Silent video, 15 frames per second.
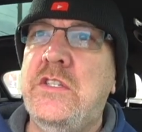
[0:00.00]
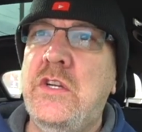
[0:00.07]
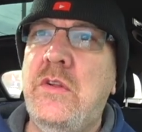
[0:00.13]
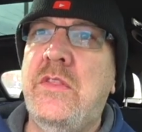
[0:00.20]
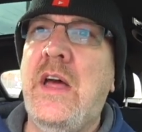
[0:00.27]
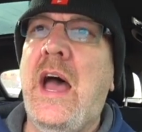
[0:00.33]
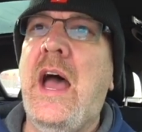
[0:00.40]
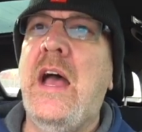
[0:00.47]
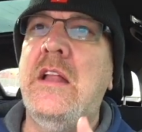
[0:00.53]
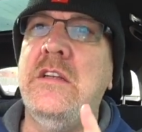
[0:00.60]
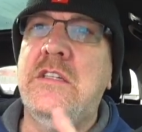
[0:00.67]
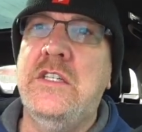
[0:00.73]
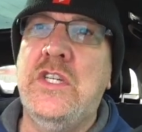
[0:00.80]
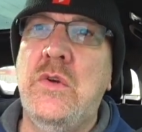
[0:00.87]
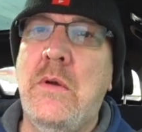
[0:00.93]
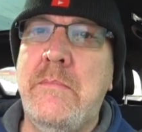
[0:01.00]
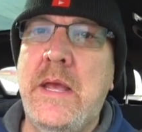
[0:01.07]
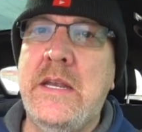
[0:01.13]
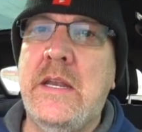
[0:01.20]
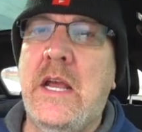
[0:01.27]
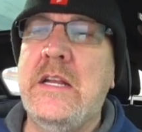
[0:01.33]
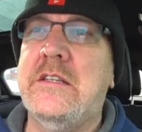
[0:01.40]
do that, do a
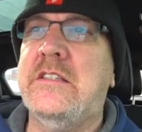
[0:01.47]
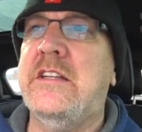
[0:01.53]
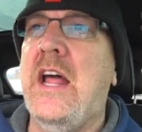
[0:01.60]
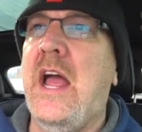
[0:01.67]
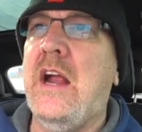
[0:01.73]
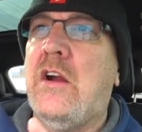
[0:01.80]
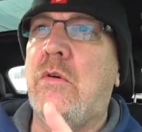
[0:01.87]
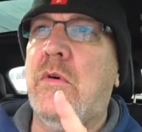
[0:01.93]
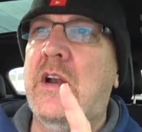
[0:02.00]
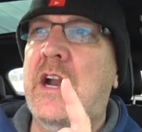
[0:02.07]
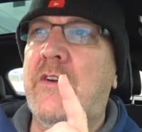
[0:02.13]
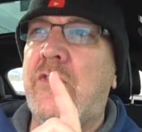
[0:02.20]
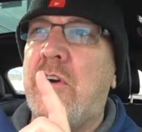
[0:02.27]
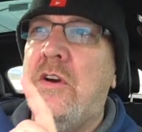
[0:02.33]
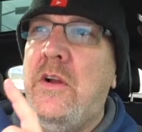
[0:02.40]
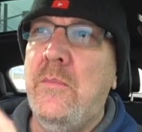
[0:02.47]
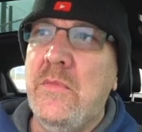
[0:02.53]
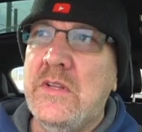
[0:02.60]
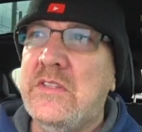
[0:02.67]
midnight snack or whatever,